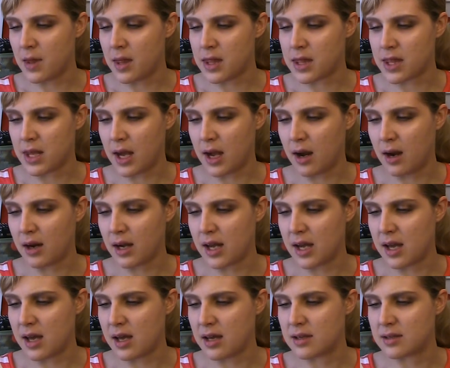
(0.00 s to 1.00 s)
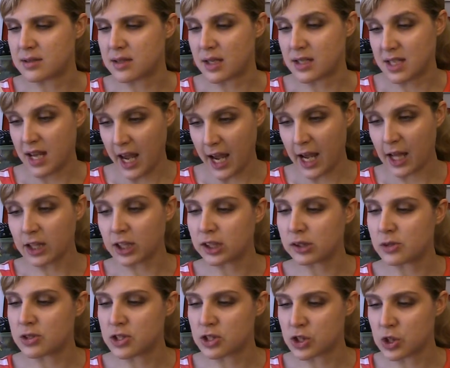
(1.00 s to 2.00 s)
There is a
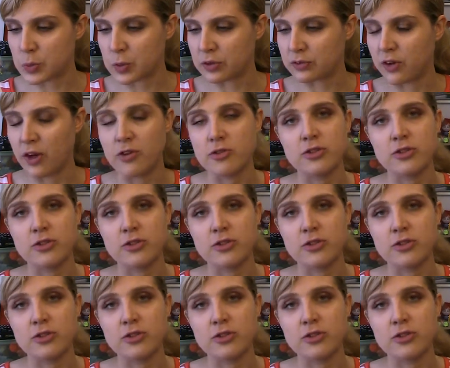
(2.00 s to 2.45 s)
tailor, which is super fun.